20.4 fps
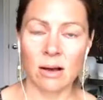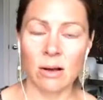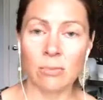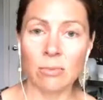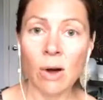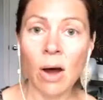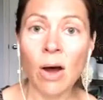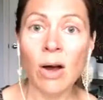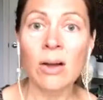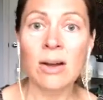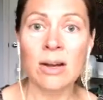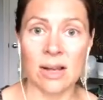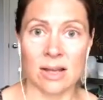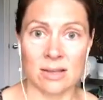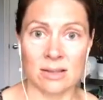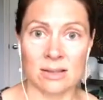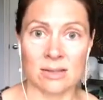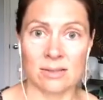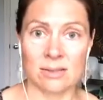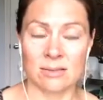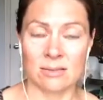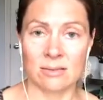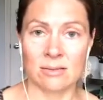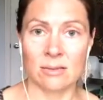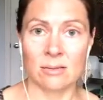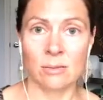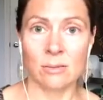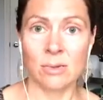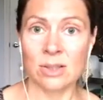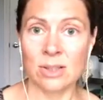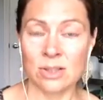a wrongness,
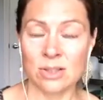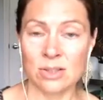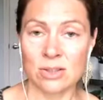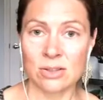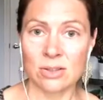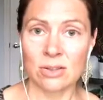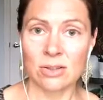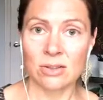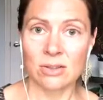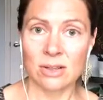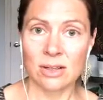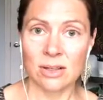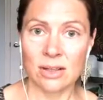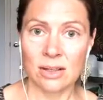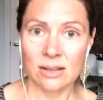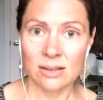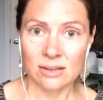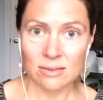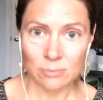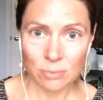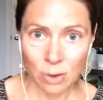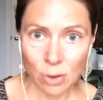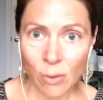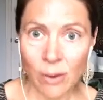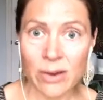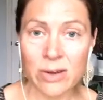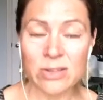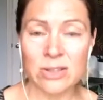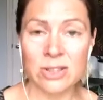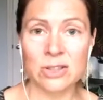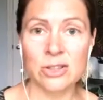which
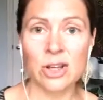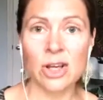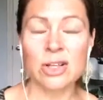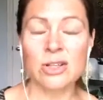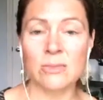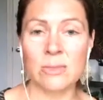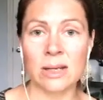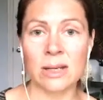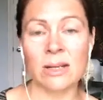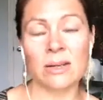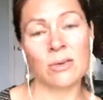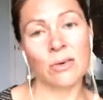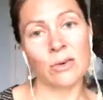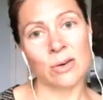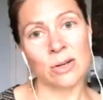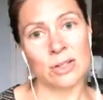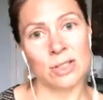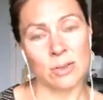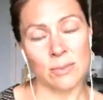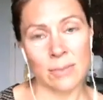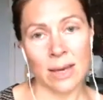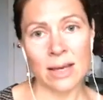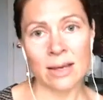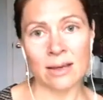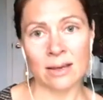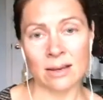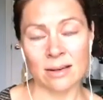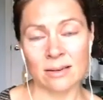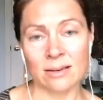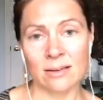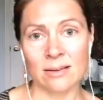requires a judgment in order to make
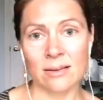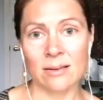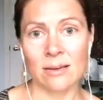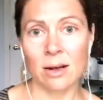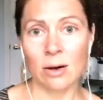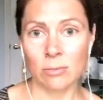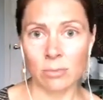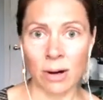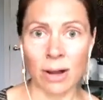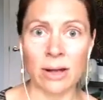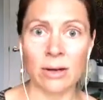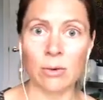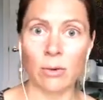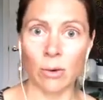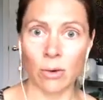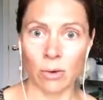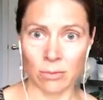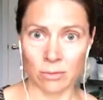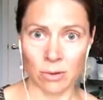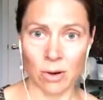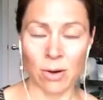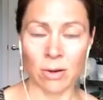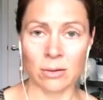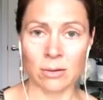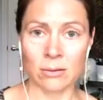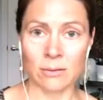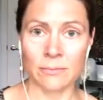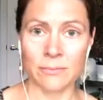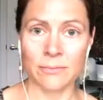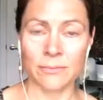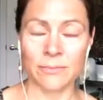it a right or a
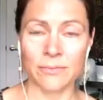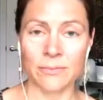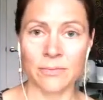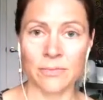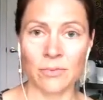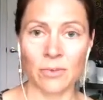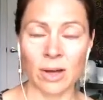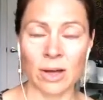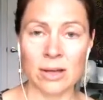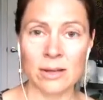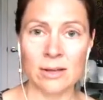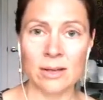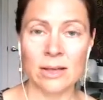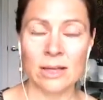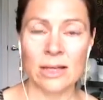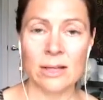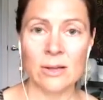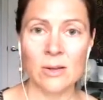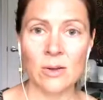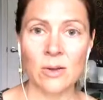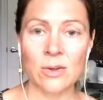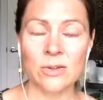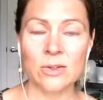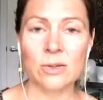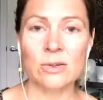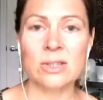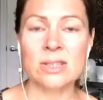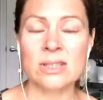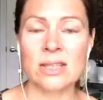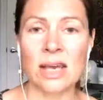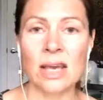wrong, right? So
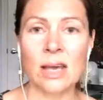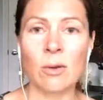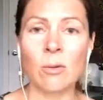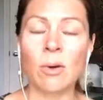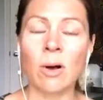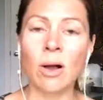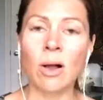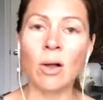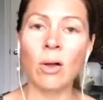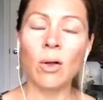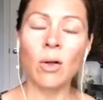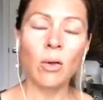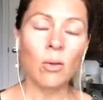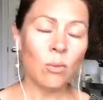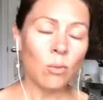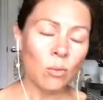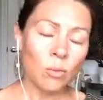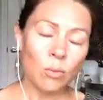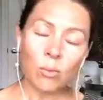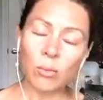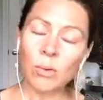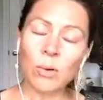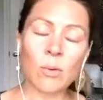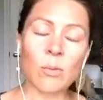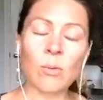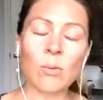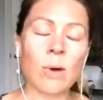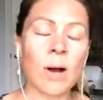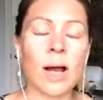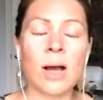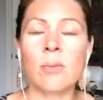we say, well,
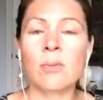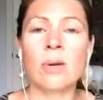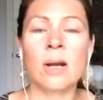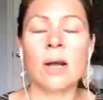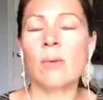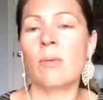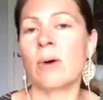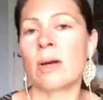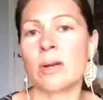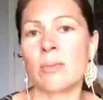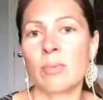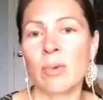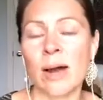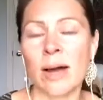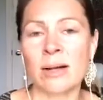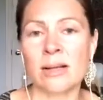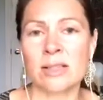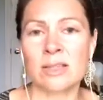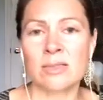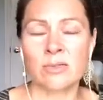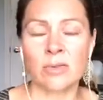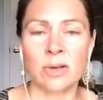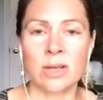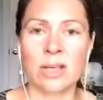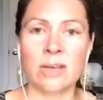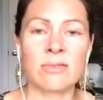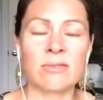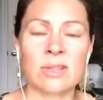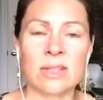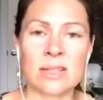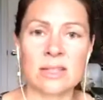why would I want to practice
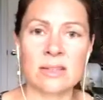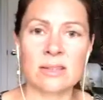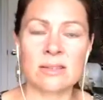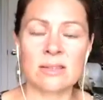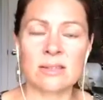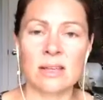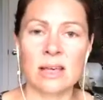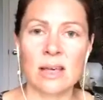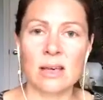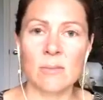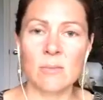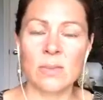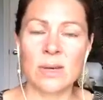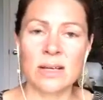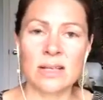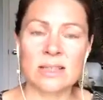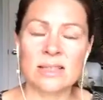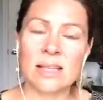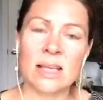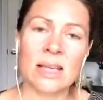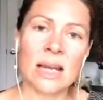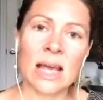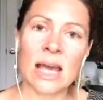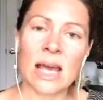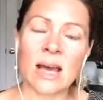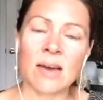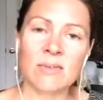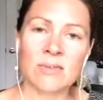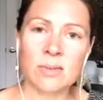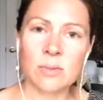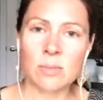forgiveness? Because then I
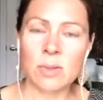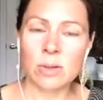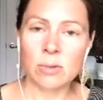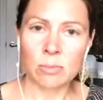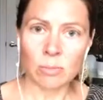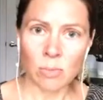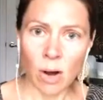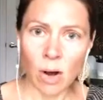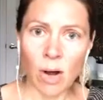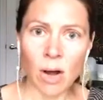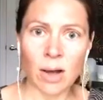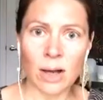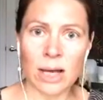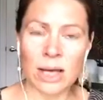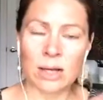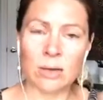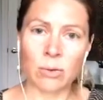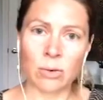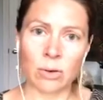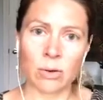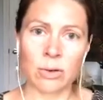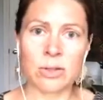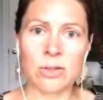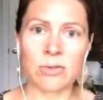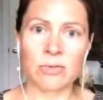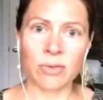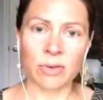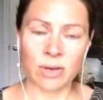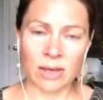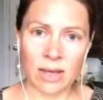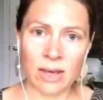have to be wrong in order to
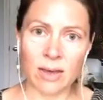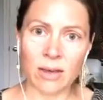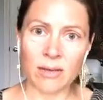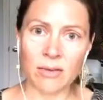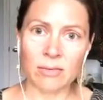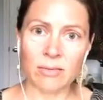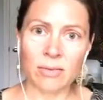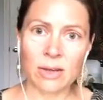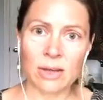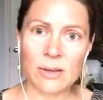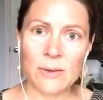forgive.